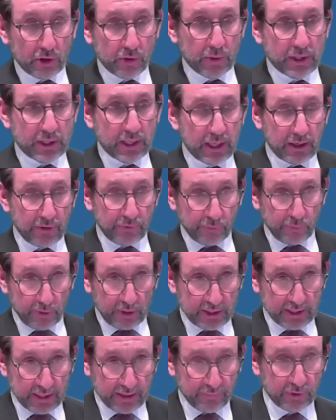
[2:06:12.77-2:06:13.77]
we take it from
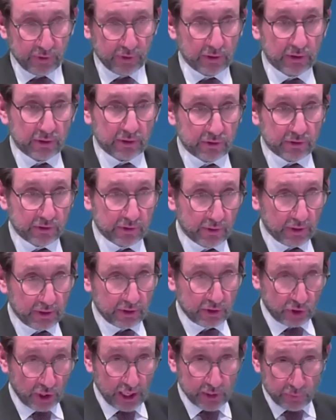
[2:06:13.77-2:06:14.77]
this evidence, the
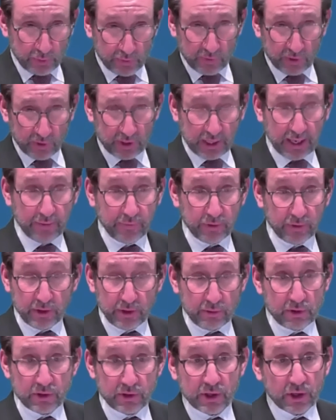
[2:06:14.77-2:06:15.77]
exchange we just had, that you
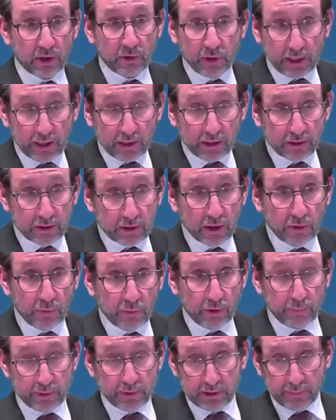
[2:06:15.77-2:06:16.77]
disagreed
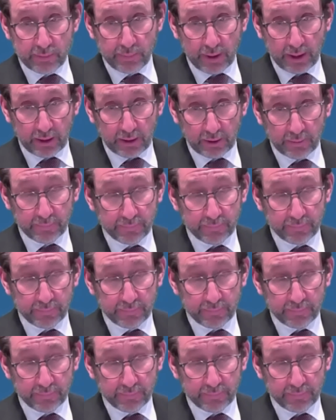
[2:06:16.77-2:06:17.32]
with Mr. Baker?